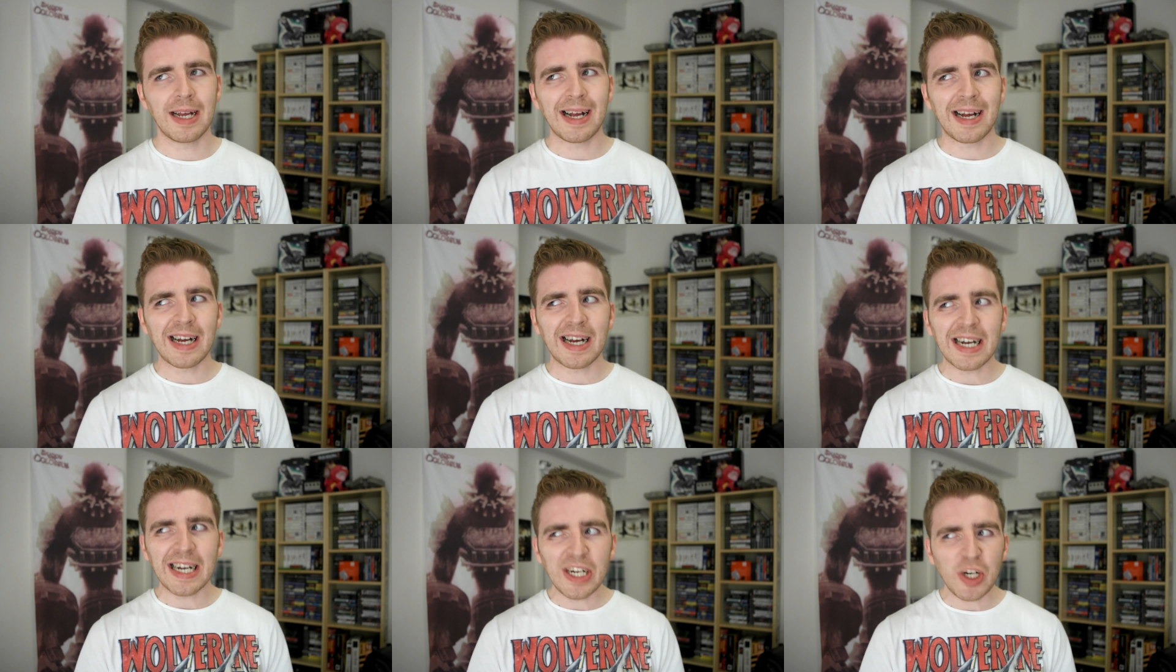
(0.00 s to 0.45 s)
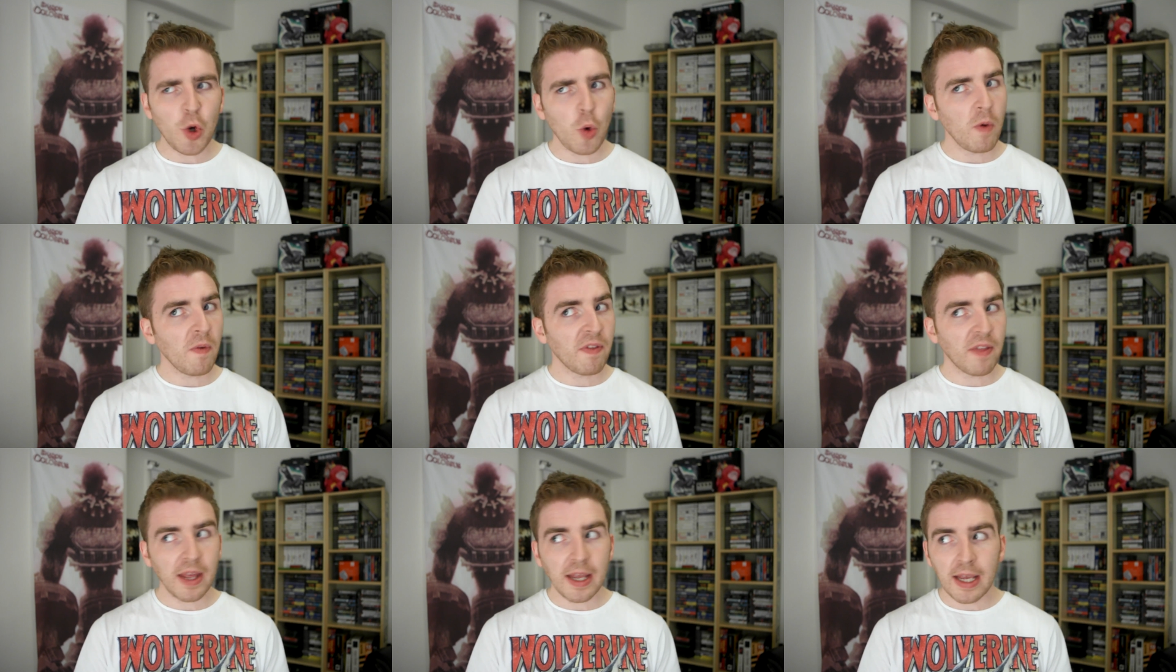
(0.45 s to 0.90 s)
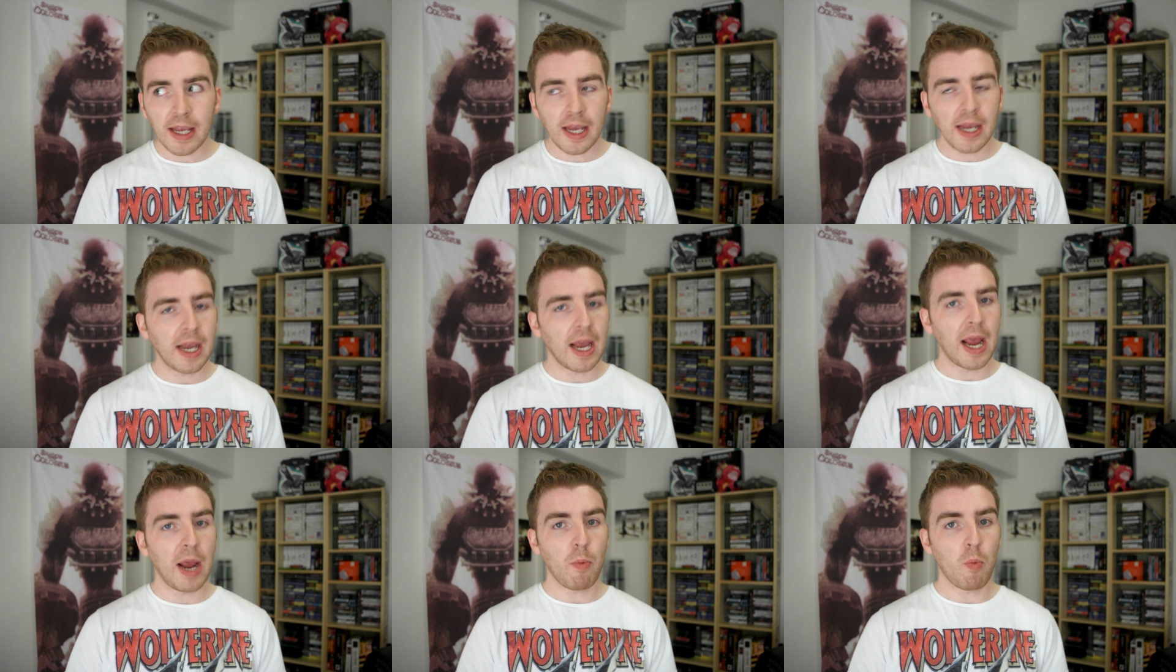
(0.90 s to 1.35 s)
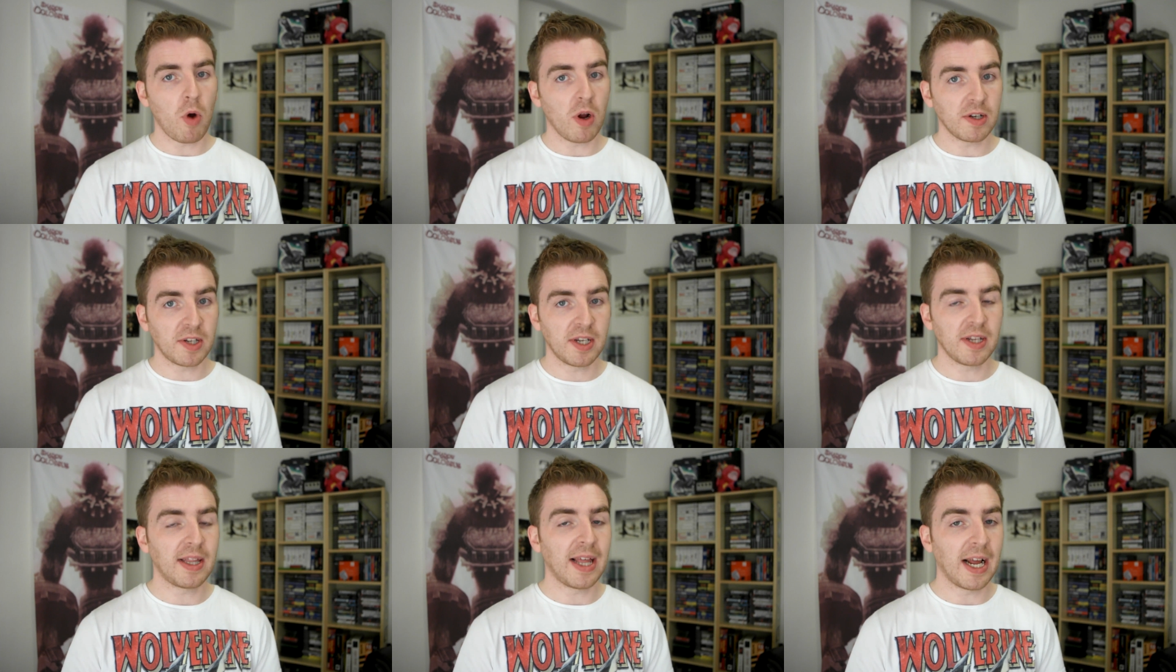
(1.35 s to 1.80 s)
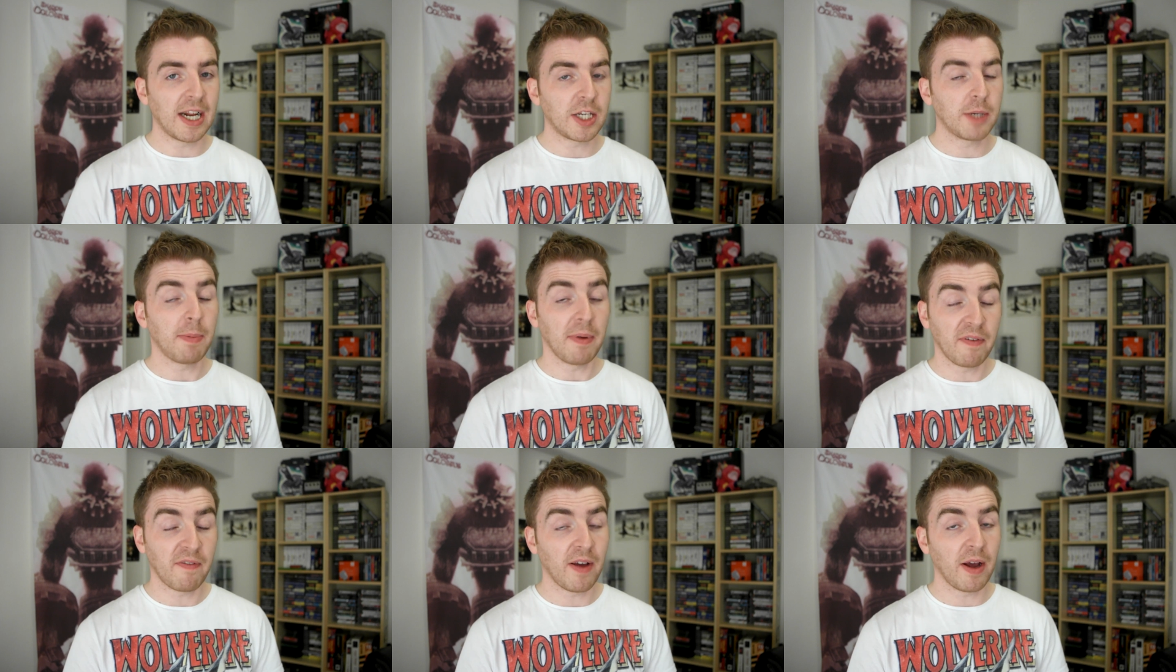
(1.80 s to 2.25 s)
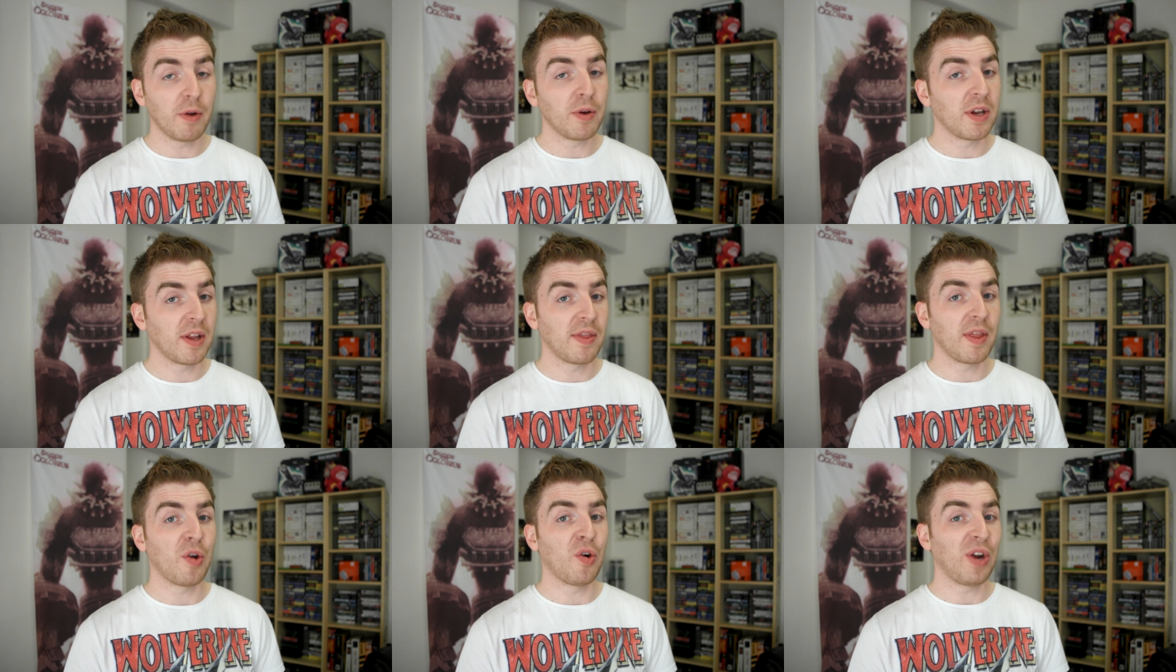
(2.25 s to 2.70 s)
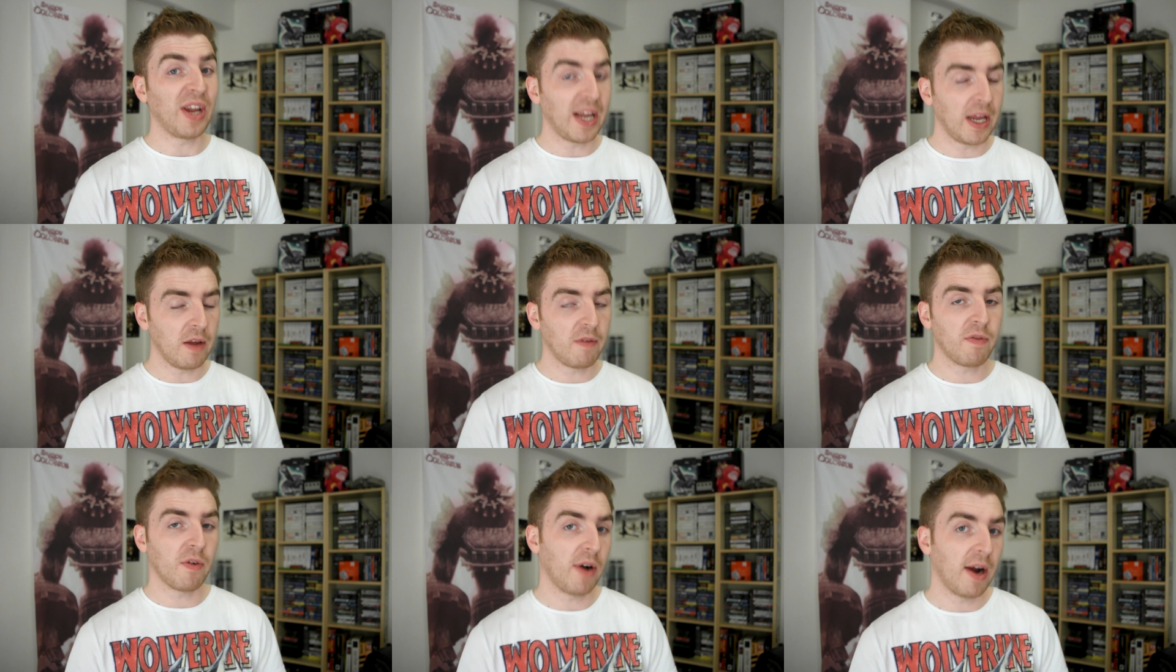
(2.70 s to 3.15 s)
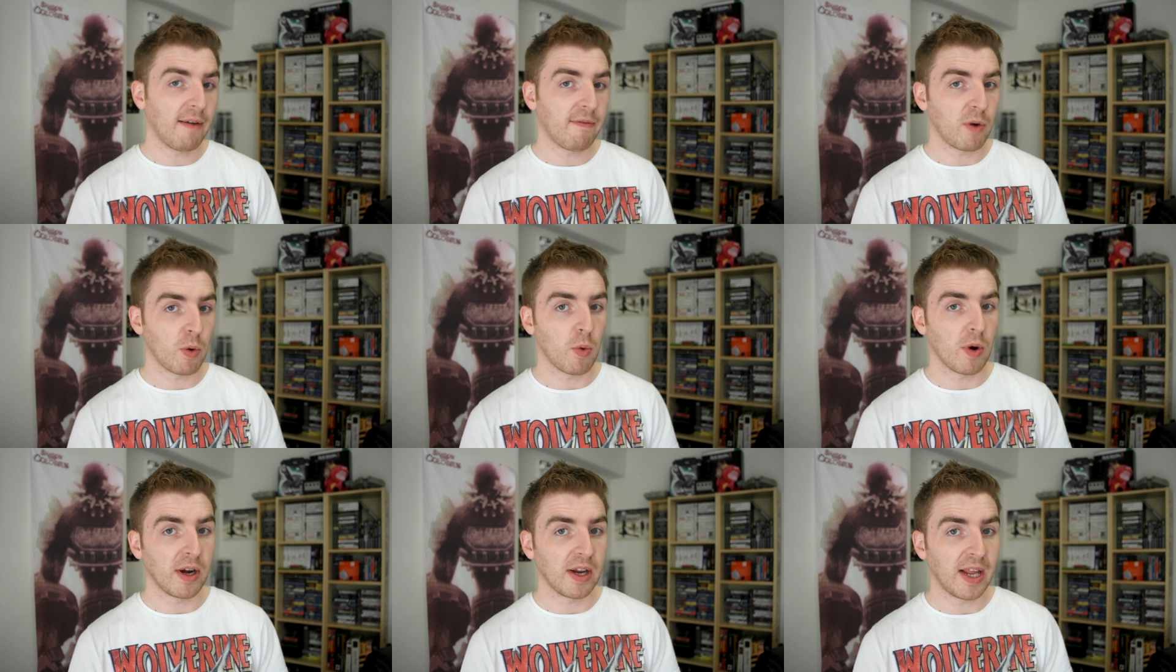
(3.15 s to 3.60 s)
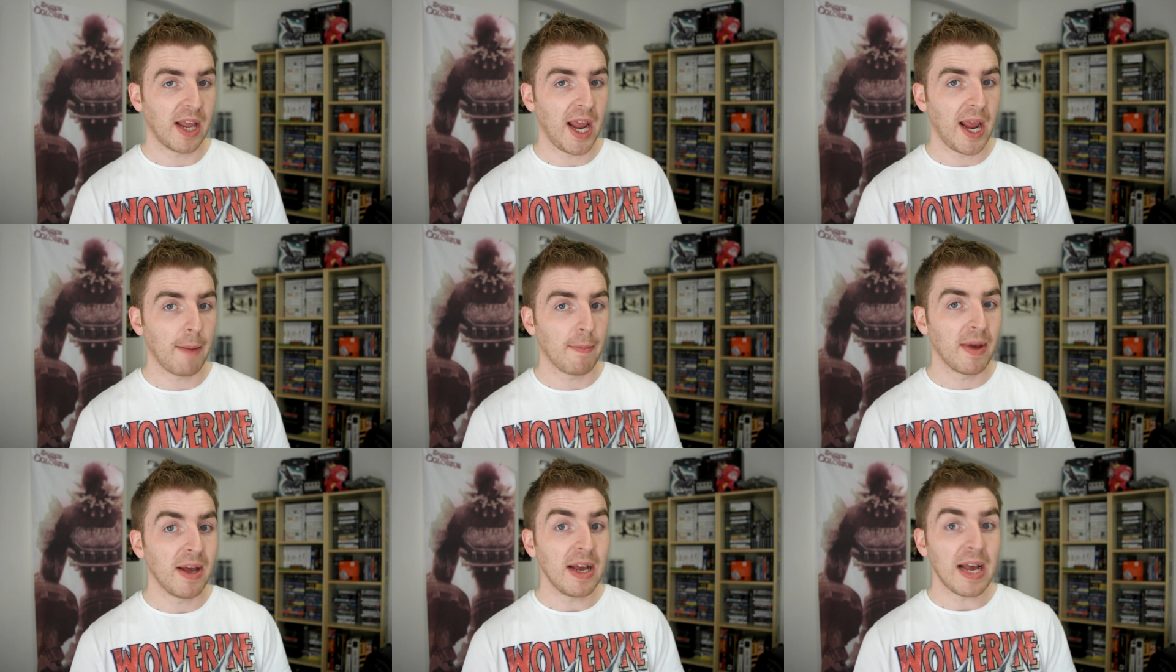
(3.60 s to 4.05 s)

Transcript: I don't think EA wanted that to be found in their E for Everyone game.